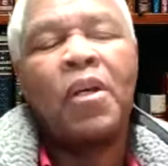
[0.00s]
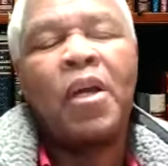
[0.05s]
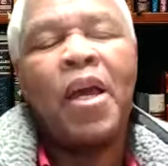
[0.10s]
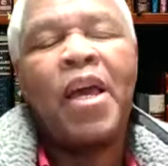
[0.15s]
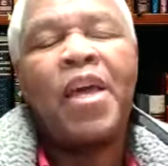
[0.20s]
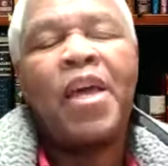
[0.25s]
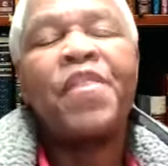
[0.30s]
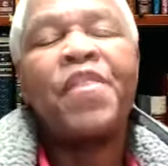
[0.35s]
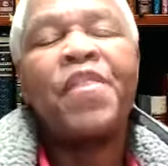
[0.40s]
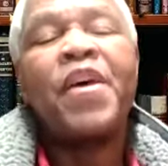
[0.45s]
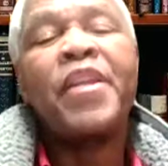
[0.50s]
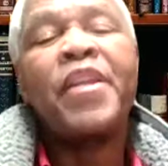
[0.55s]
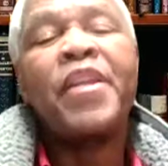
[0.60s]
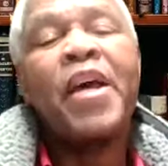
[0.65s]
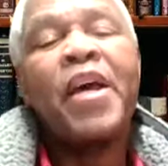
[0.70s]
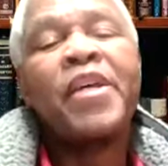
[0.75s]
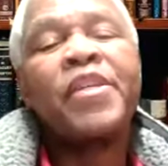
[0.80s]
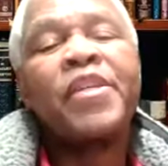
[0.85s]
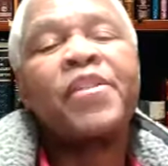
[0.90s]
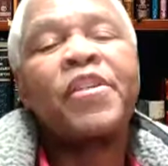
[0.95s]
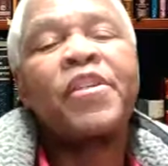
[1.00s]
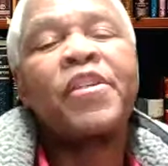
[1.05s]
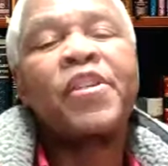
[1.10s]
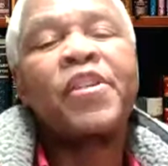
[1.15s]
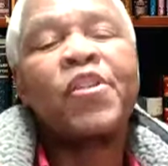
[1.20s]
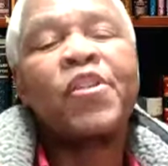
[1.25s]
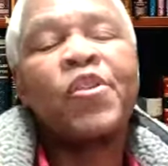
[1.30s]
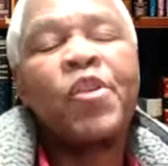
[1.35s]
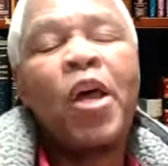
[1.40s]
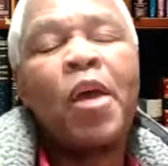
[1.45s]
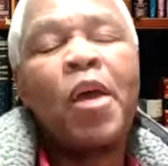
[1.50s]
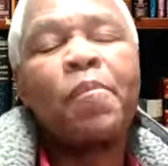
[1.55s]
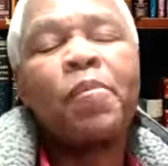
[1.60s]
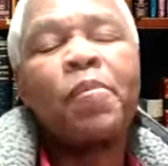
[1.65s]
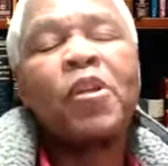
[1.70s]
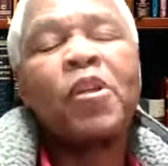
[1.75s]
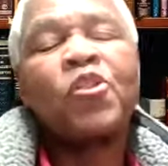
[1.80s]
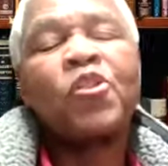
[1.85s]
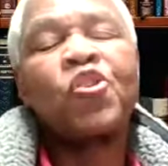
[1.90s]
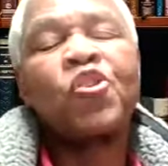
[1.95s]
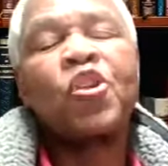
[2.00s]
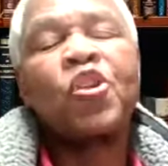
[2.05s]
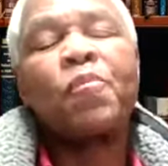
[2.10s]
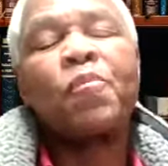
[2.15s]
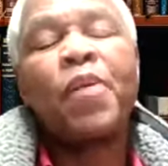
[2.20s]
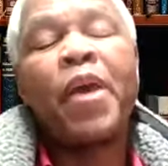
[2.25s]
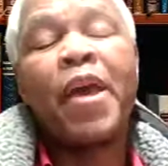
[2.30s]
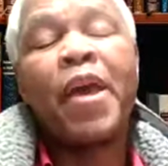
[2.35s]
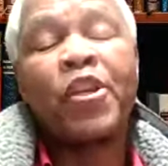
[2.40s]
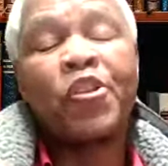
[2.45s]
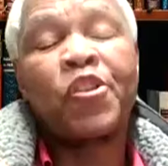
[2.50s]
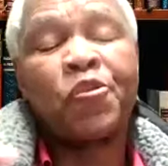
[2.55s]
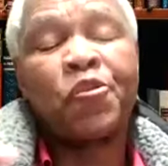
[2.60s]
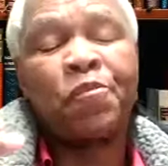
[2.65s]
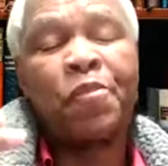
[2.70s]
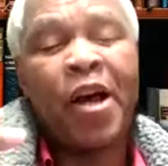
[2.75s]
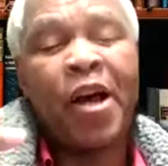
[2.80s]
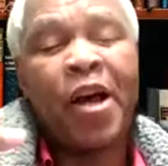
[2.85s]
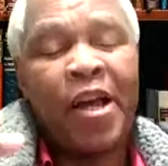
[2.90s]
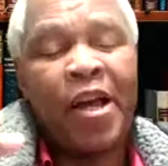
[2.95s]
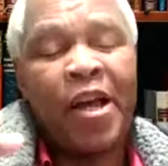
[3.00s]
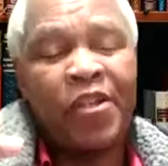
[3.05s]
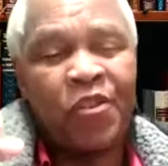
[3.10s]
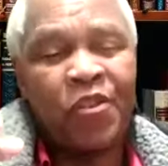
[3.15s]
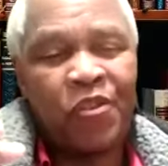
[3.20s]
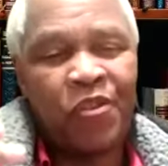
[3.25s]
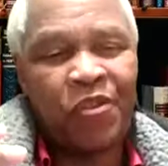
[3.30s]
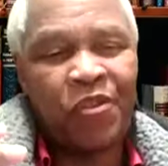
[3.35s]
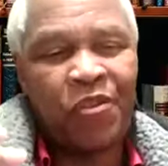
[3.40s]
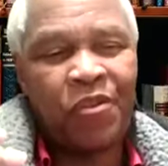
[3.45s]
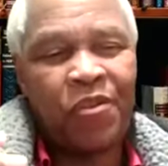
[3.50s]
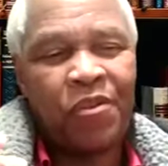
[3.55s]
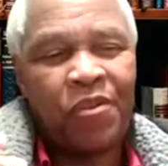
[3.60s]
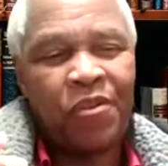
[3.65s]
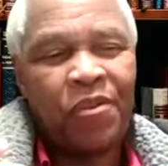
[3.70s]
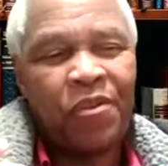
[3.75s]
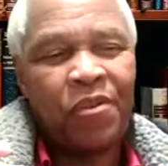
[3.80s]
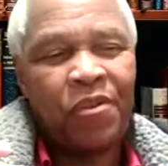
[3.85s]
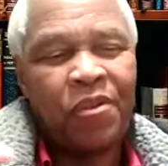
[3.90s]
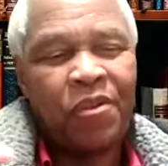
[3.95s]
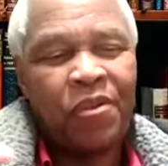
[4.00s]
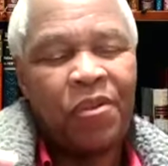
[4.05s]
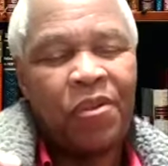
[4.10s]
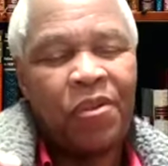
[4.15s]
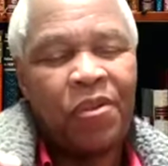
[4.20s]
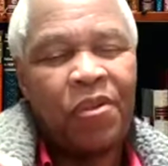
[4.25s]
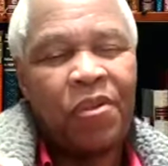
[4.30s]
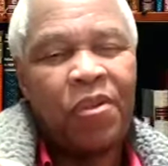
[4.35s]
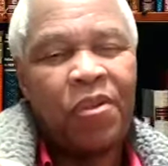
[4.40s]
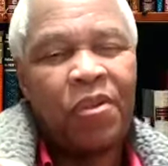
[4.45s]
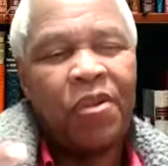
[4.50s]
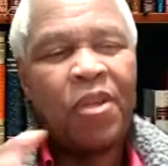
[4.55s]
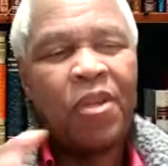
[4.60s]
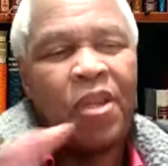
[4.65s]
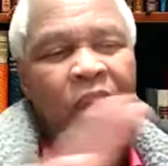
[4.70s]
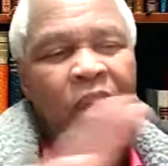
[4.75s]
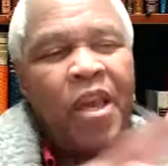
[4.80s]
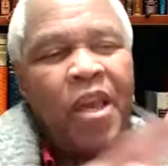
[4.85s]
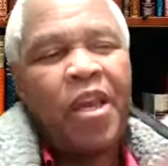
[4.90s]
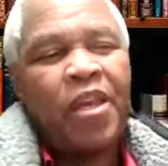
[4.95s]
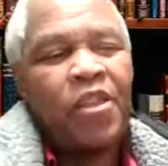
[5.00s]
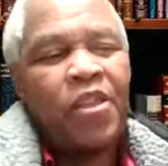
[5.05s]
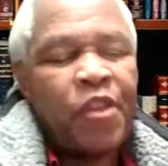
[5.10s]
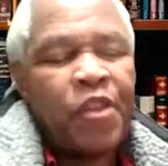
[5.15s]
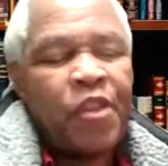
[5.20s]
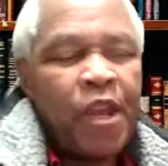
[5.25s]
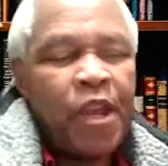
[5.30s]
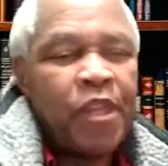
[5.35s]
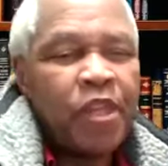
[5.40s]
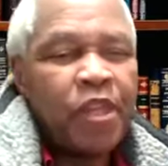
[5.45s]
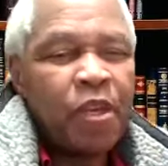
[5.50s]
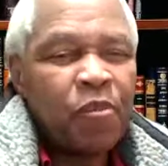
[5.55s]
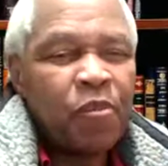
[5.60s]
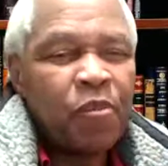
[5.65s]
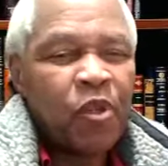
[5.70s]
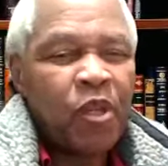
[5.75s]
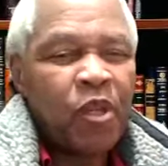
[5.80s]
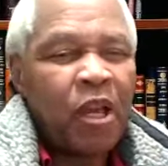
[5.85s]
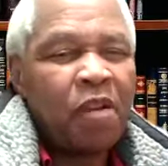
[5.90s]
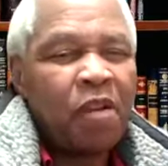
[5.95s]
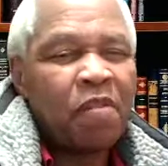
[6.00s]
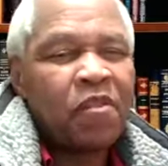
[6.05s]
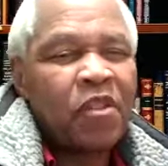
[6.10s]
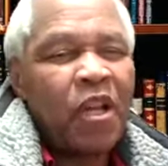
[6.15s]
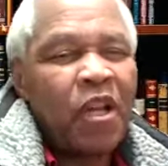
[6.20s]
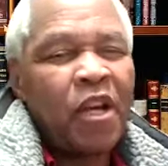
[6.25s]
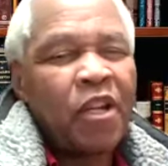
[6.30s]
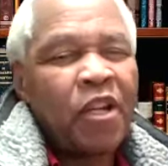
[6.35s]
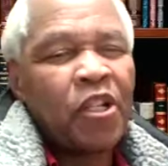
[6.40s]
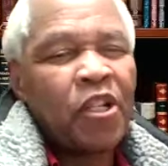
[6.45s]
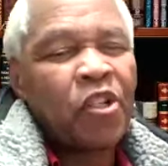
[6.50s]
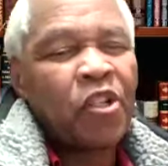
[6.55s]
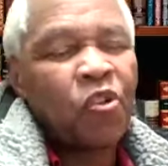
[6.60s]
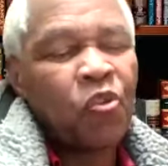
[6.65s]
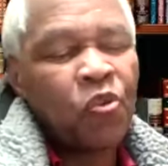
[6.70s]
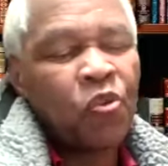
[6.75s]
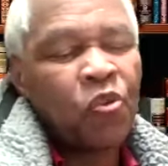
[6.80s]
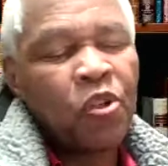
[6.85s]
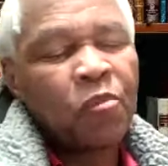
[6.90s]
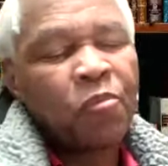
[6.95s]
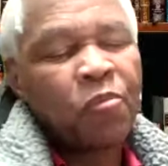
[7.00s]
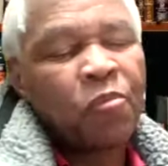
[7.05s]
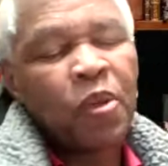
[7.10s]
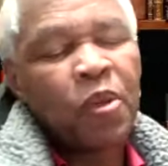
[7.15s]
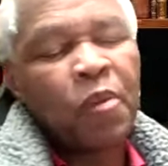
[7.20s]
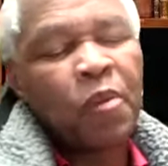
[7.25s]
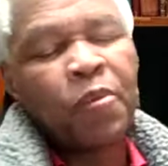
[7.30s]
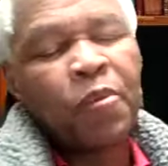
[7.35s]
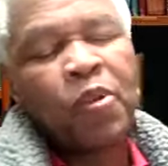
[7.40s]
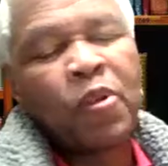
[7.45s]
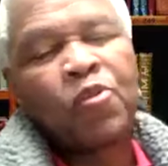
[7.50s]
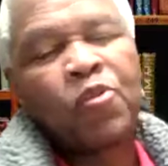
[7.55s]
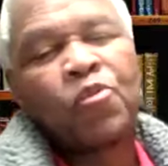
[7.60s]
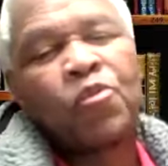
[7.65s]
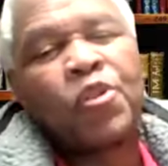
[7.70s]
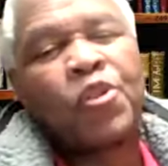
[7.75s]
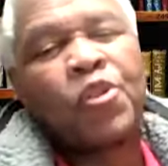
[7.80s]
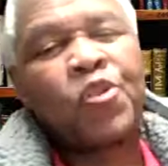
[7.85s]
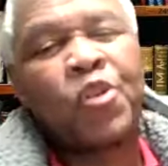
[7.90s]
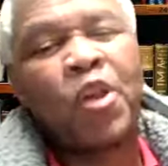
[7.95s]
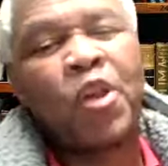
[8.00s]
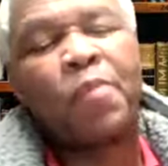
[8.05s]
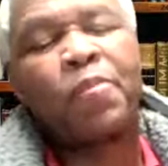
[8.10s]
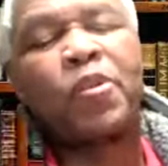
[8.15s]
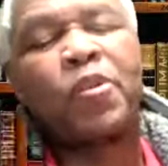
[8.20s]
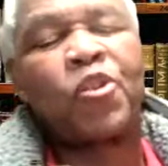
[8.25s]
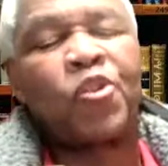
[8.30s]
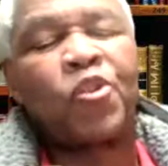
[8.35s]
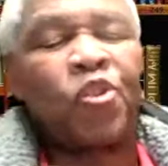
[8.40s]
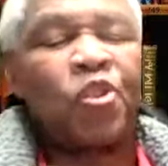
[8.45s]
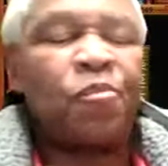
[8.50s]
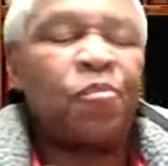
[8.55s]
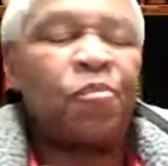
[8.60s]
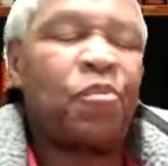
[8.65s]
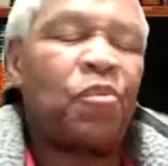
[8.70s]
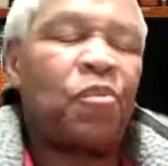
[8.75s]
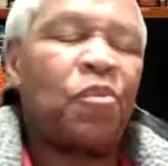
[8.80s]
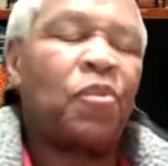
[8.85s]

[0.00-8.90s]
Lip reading: And then as the discipleship expands, and they themselves are recruiting people to discipleship,